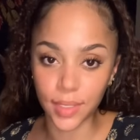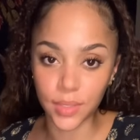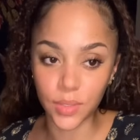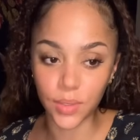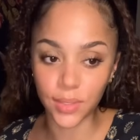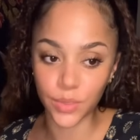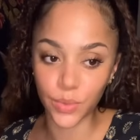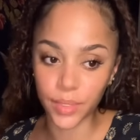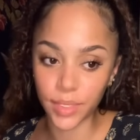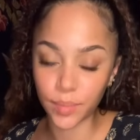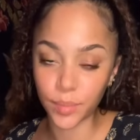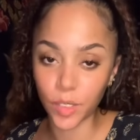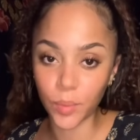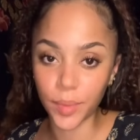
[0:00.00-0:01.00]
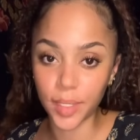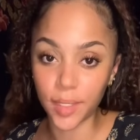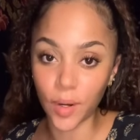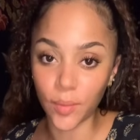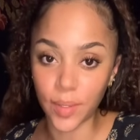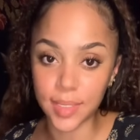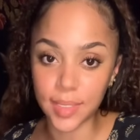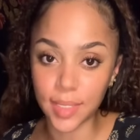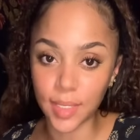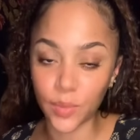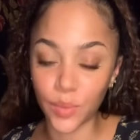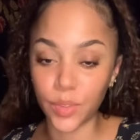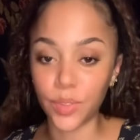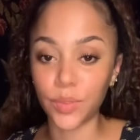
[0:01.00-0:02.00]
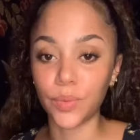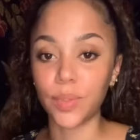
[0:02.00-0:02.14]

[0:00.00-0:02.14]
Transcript: so this reading may or may not resonate with you.